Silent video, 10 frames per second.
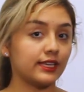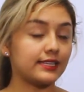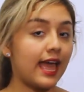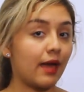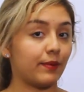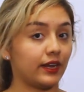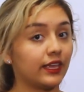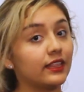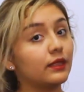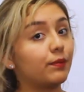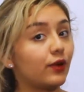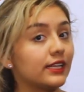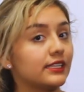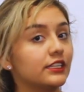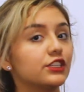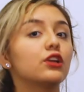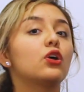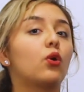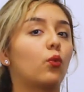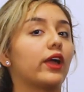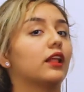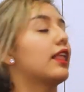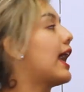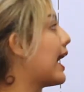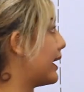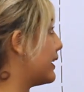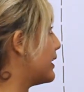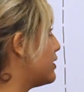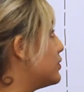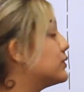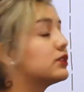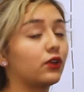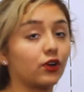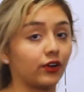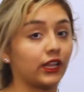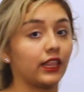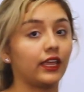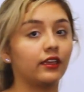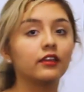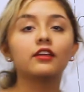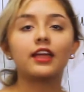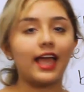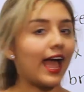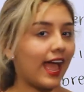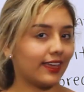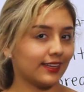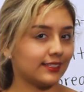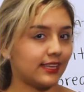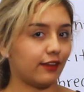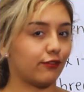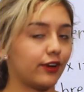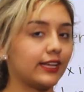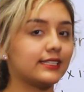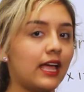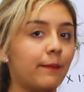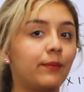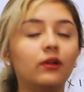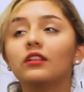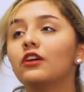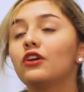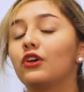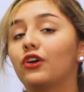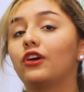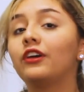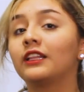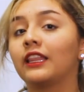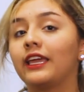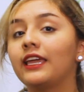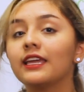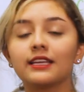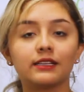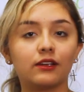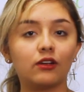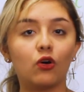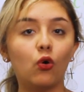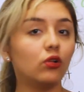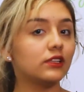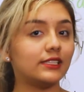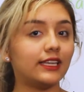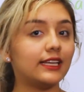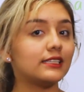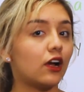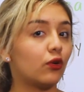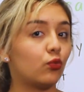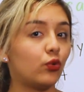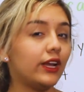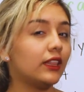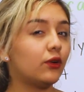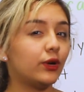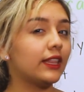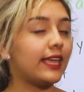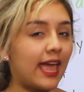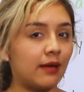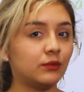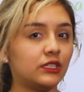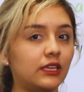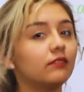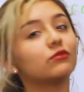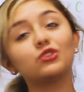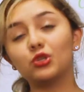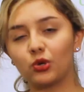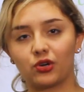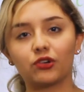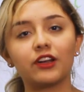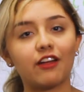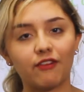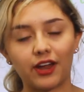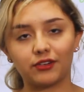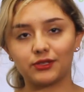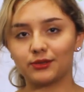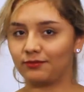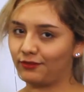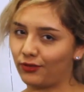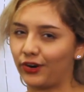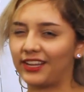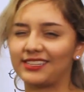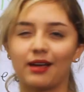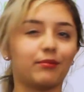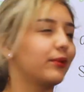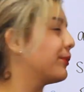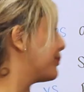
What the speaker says: is happening in the present, well, I can use currently. I can say, for example, currently, all cities are really empty due to coronavirus, for example.